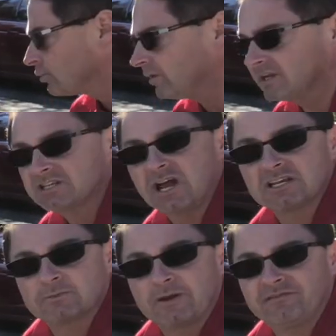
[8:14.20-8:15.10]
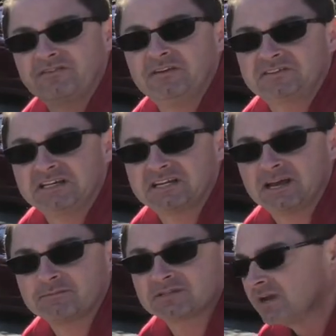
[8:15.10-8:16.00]
dual exhaust with 50
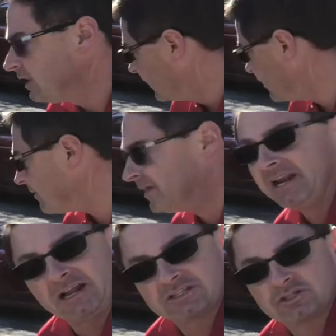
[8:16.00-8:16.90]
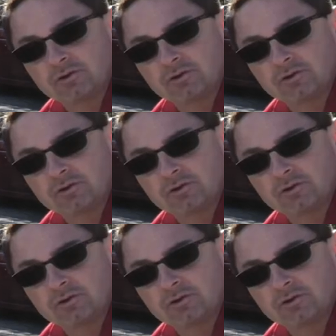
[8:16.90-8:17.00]
tips. No, I'm kidding, it's